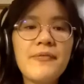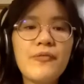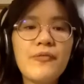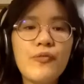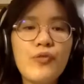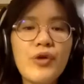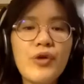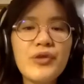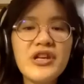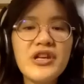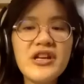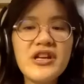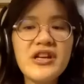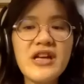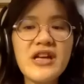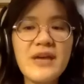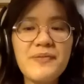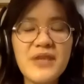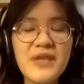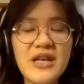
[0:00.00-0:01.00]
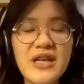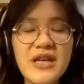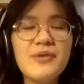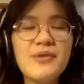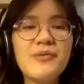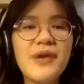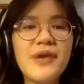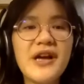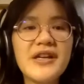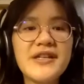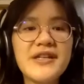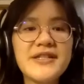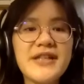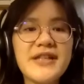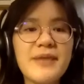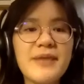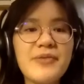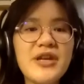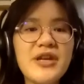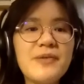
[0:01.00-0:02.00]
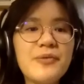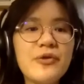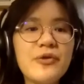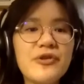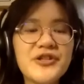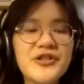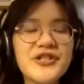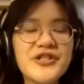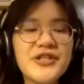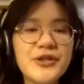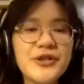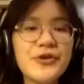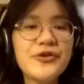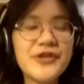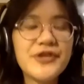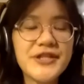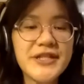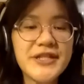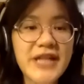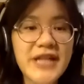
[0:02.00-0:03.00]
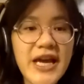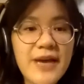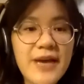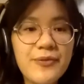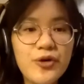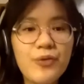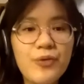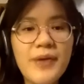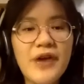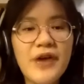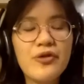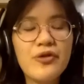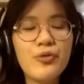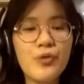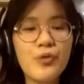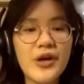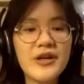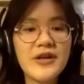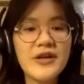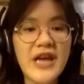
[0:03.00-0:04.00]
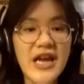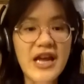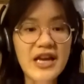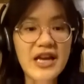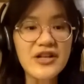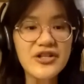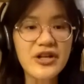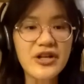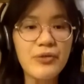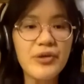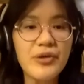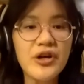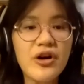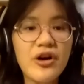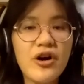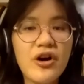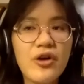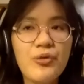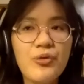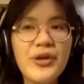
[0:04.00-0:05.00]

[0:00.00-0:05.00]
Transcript: what we need to keep in mind is that people are still the same no matter what age that we are.